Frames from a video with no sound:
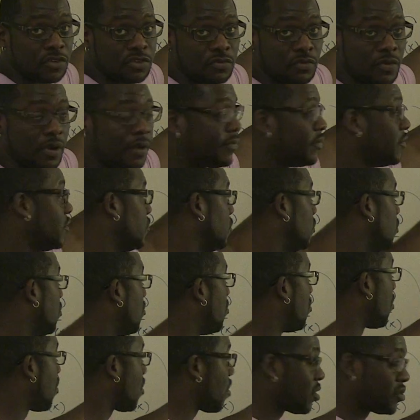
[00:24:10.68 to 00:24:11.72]
revenue,
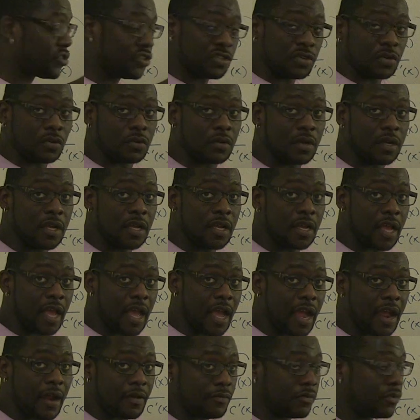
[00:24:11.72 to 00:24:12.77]
marginal
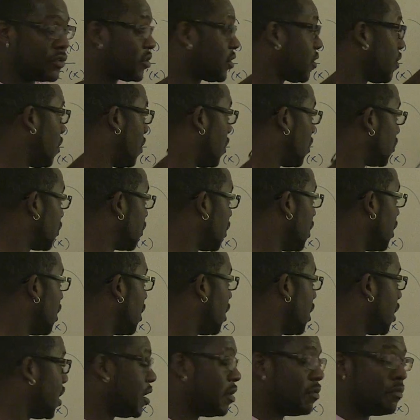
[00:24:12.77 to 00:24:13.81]
average cost,
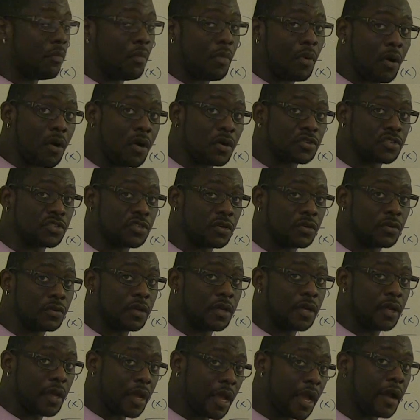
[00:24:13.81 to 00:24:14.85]
and marginal
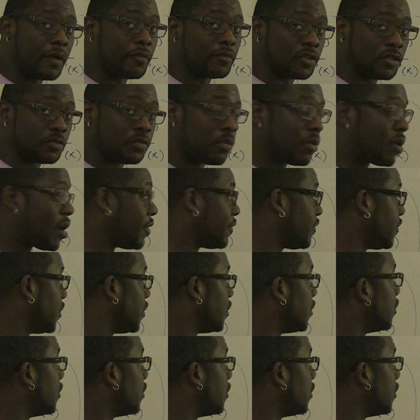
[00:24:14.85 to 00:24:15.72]
average profit,